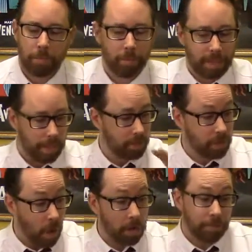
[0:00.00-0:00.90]

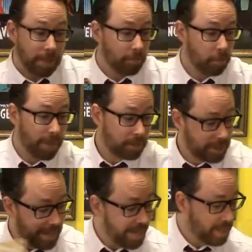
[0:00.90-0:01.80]
because all of the
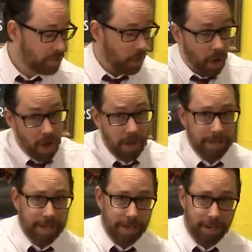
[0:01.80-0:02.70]
information is on
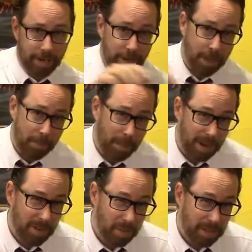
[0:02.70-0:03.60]
here, but
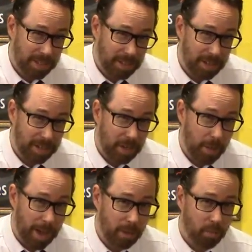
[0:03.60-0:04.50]
I don't necessarily
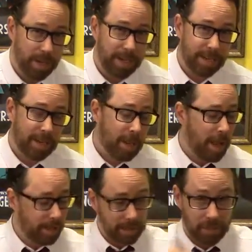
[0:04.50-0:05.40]
know how to read it
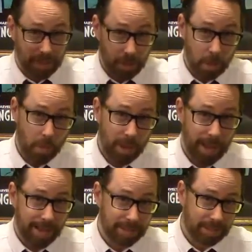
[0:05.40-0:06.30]
unless I go
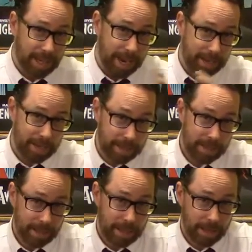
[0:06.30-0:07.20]
and check
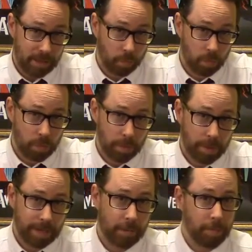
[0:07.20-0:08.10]
in the rule
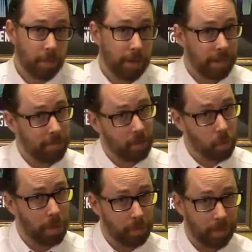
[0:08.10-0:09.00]
book, and it'd be great to have a
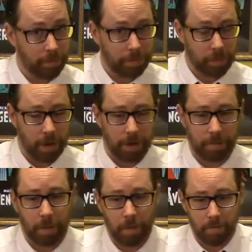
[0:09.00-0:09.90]
quick reference
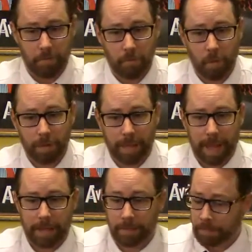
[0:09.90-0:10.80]
card for
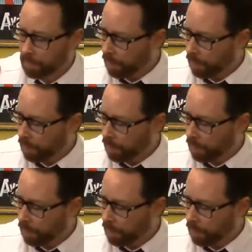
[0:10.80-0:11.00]
that.